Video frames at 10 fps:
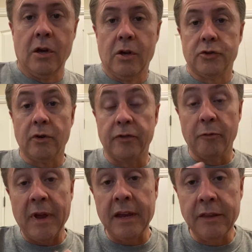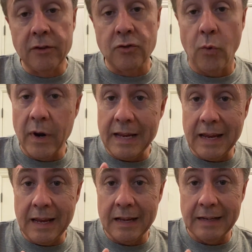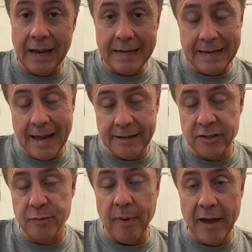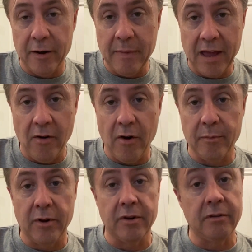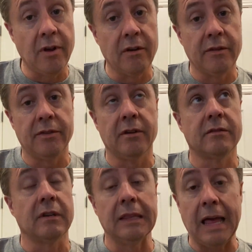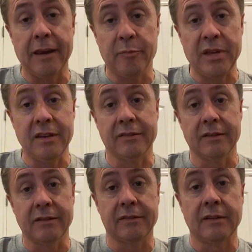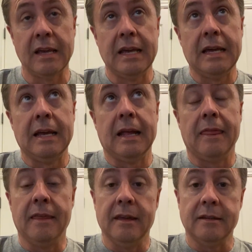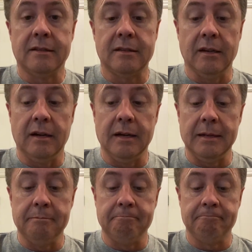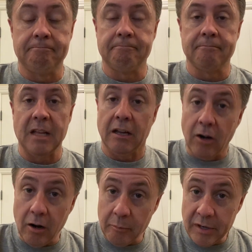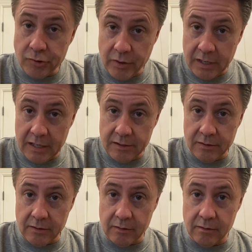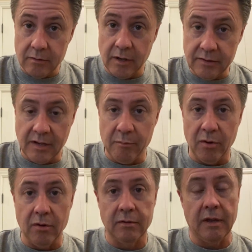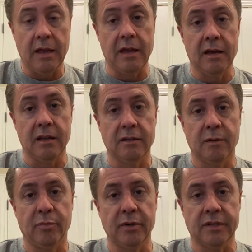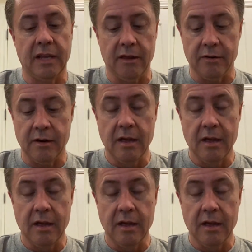So if you're making the 2099 Spider-Man armor, you know that there's a lot of pieces that are a bit tricky to assemble and to put together.